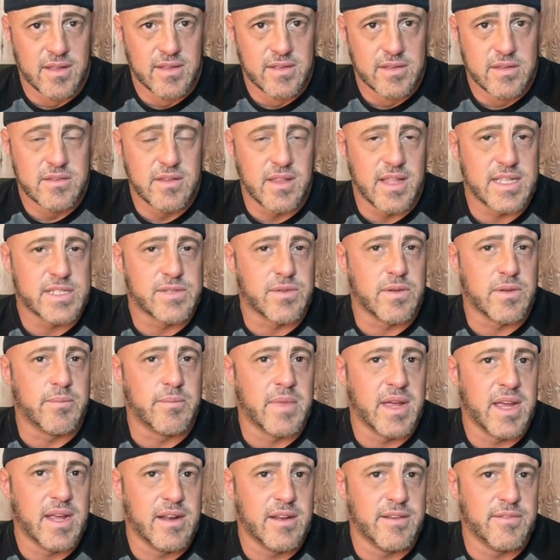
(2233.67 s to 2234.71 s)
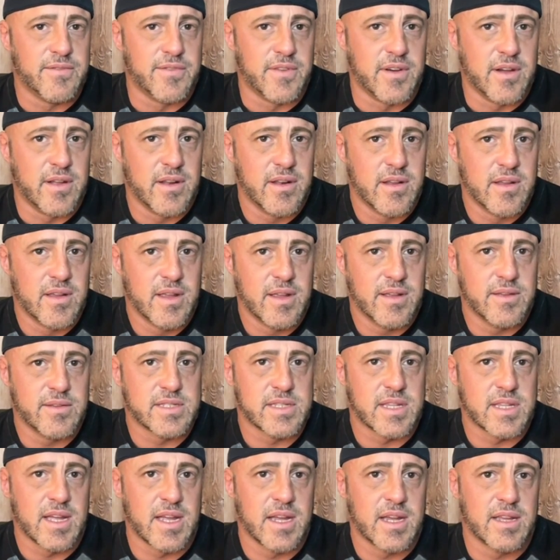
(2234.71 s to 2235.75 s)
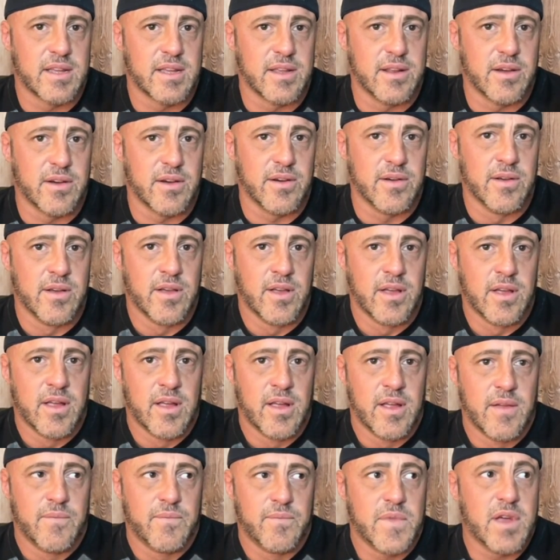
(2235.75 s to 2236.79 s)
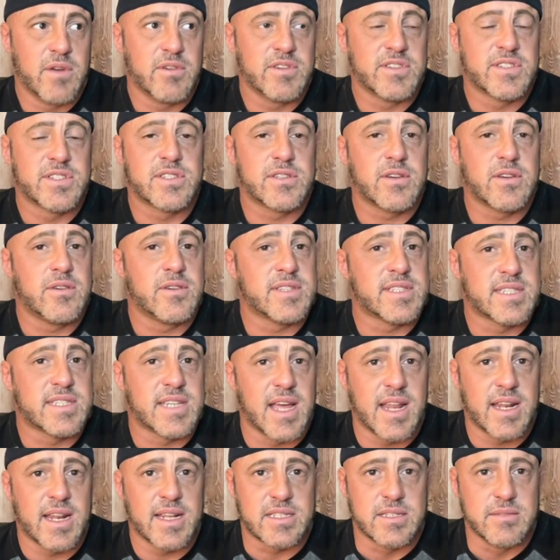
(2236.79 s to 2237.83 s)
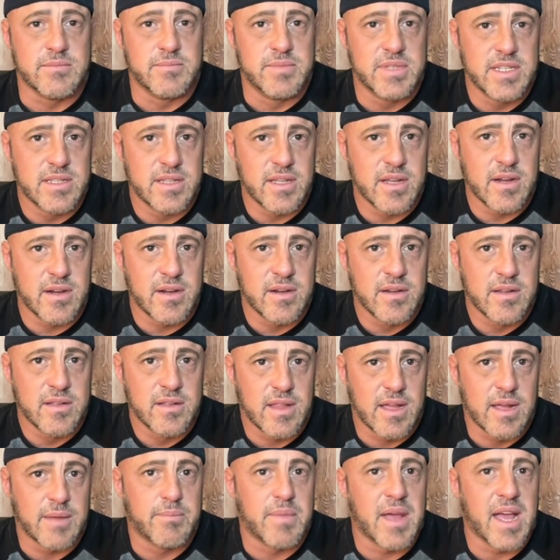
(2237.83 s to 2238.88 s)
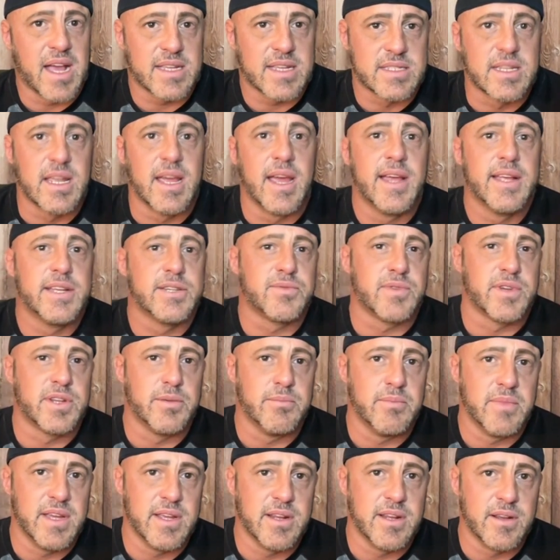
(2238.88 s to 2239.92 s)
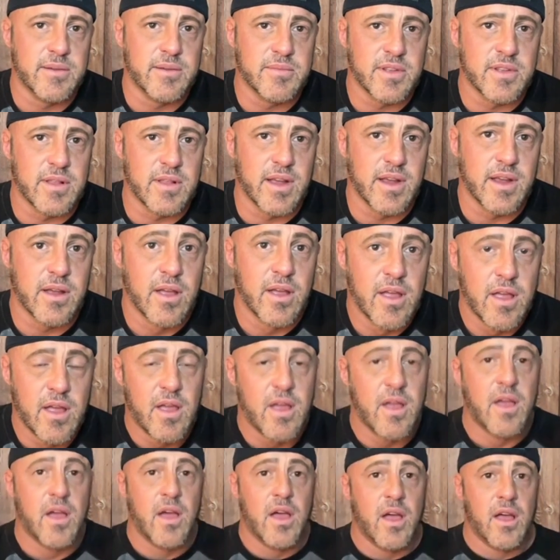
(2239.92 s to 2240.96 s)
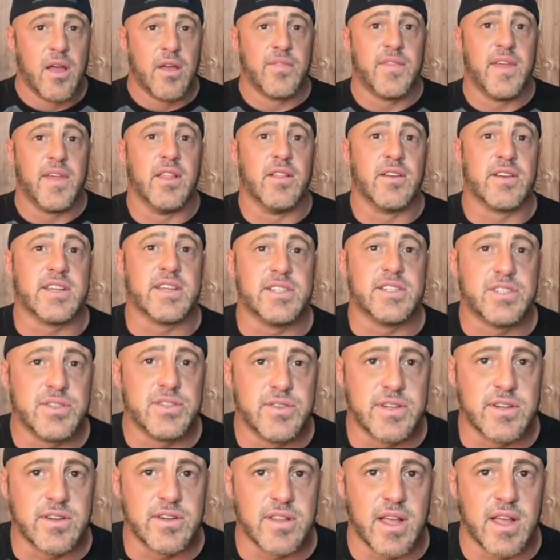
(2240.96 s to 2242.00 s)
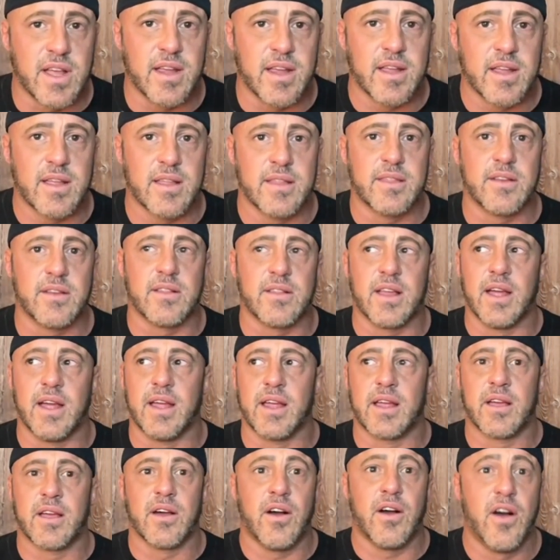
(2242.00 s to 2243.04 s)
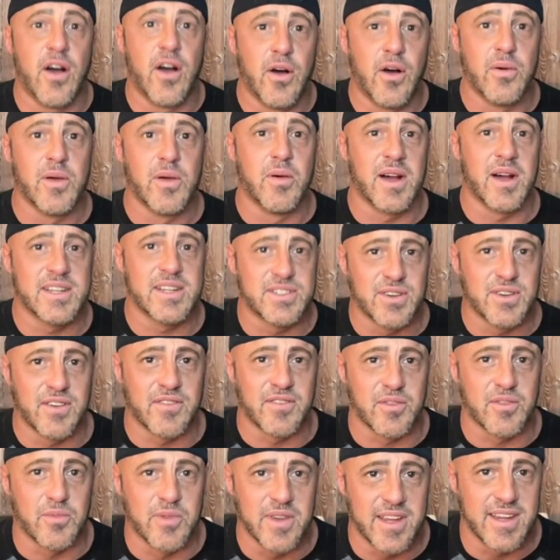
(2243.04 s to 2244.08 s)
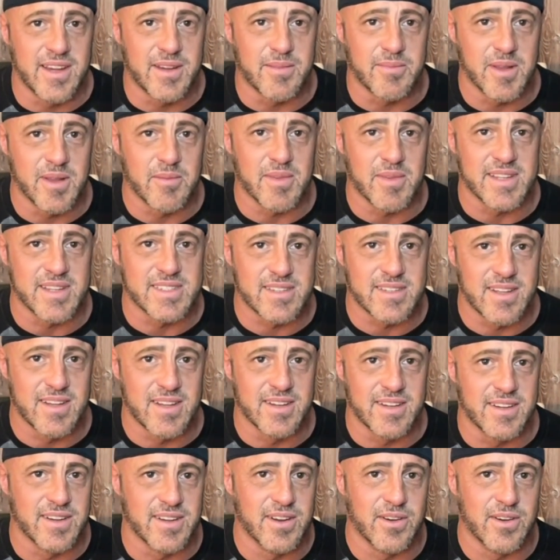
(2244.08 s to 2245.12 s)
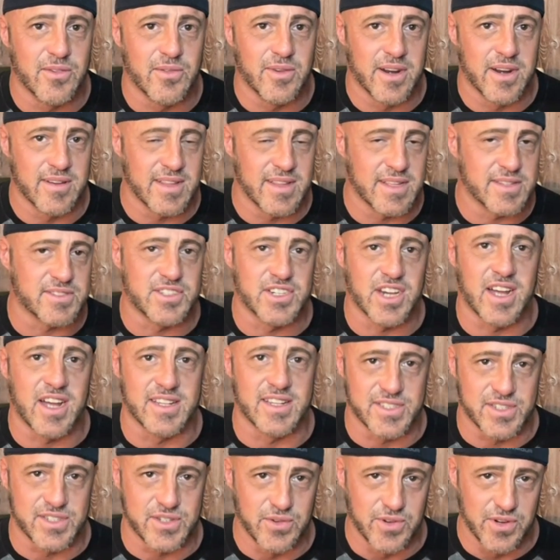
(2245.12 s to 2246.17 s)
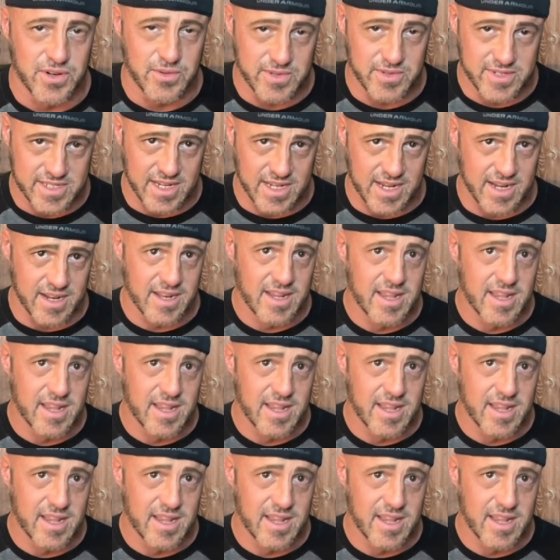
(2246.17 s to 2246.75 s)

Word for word: So that's what made it fun. It was like, you know, they were so ecstatic to be there, like backstage when you meet them. They're like, they look at you and you're like, they're like, oh, we watch you every week, me and my son, you know, where that's John Stewart was saying.